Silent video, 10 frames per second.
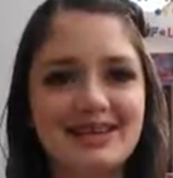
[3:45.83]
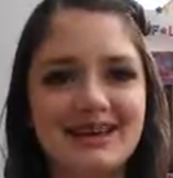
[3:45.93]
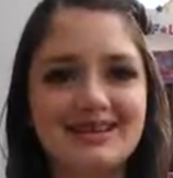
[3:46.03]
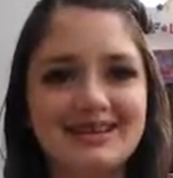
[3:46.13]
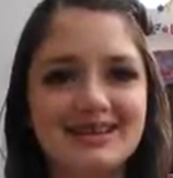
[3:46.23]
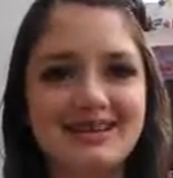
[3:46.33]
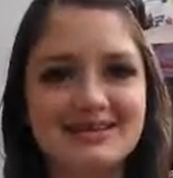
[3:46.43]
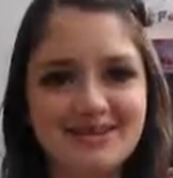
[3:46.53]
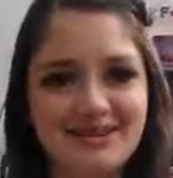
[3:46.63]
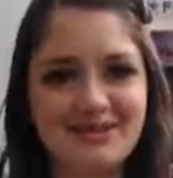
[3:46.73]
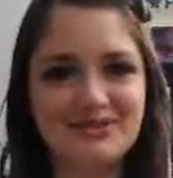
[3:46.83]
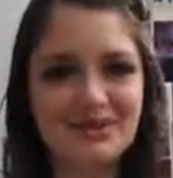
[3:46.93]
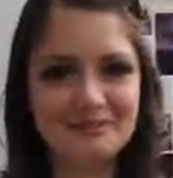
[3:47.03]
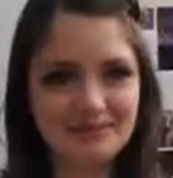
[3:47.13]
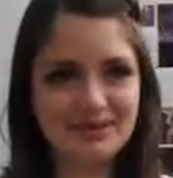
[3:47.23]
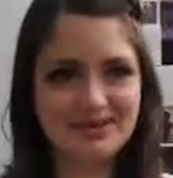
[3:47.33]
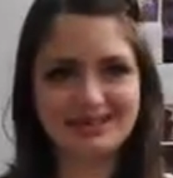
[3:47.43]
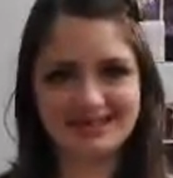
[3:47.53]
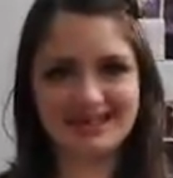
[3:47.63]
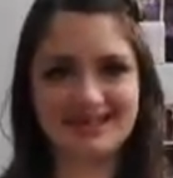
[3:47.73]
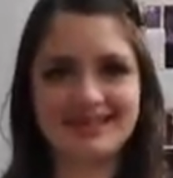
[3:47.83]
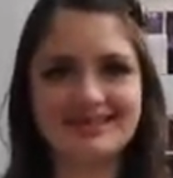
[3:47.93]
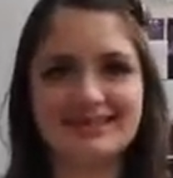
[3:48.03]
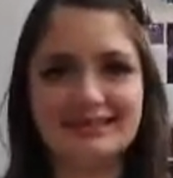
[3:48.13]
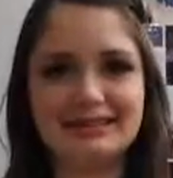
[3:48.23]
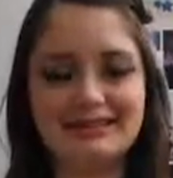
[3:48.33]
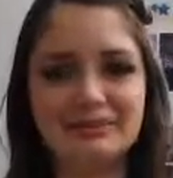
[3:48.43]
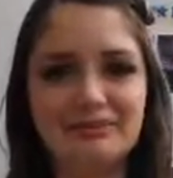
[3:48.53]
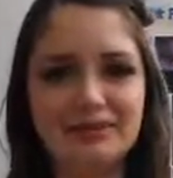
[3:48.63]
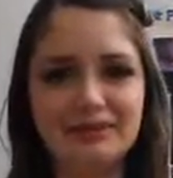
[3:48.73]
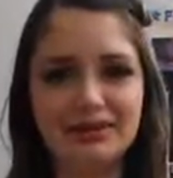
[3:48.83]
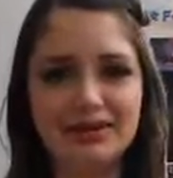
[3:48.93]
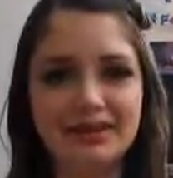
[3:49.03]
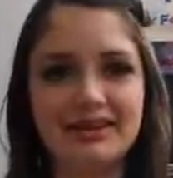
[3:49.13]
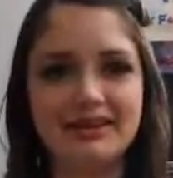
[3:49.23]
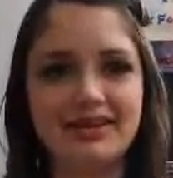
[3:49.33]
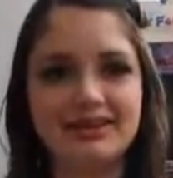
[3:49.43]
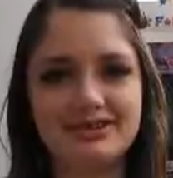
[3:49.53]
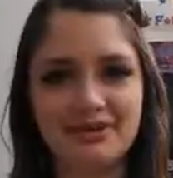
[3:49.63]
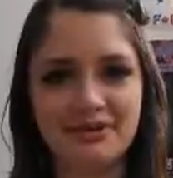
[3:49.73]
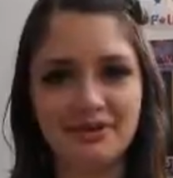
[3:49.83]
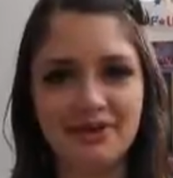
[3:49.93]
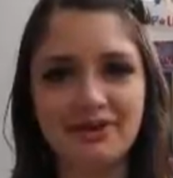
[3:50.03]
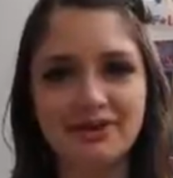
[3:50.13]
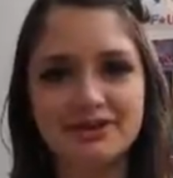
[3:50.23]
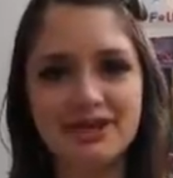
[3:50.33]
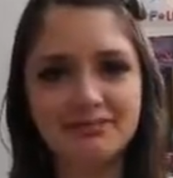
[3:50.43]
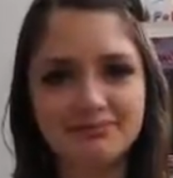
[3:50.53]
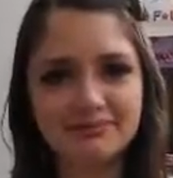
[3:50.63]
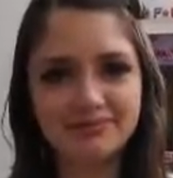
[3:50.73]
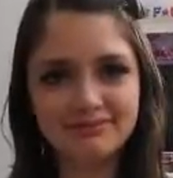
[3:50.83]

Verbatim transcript: Secretary is not a toy because that's so much fun, and I just quote it all the time.